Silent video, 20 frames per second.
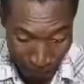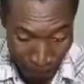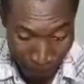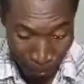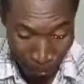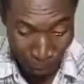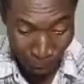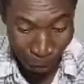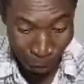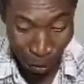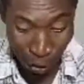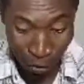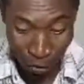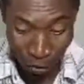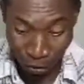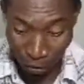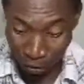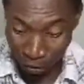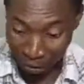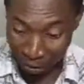Once you
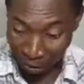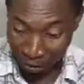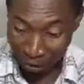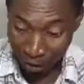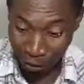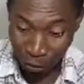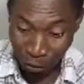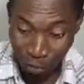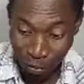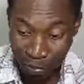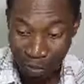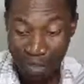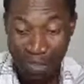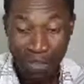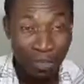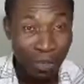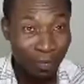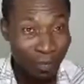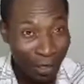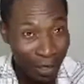started to make
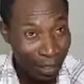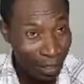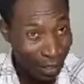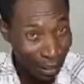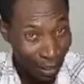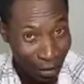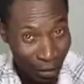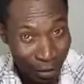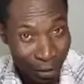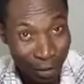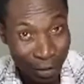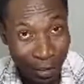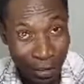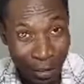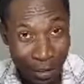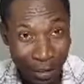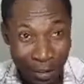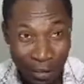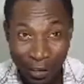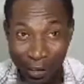something little,
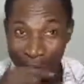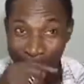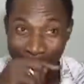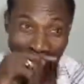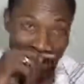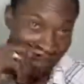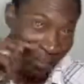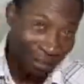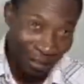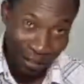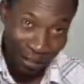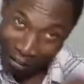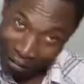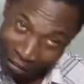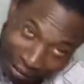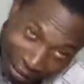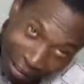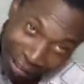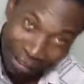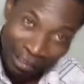they get
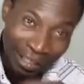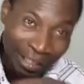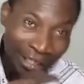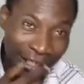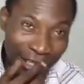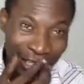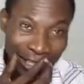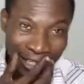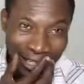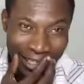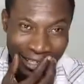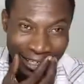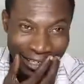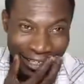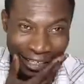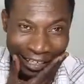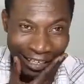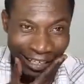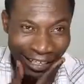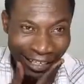angry.
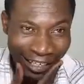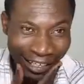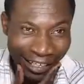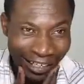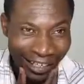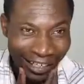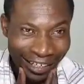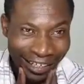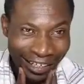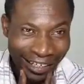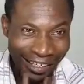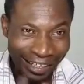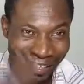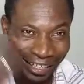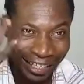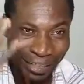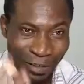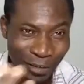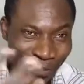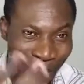They get
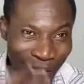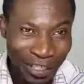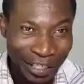offended.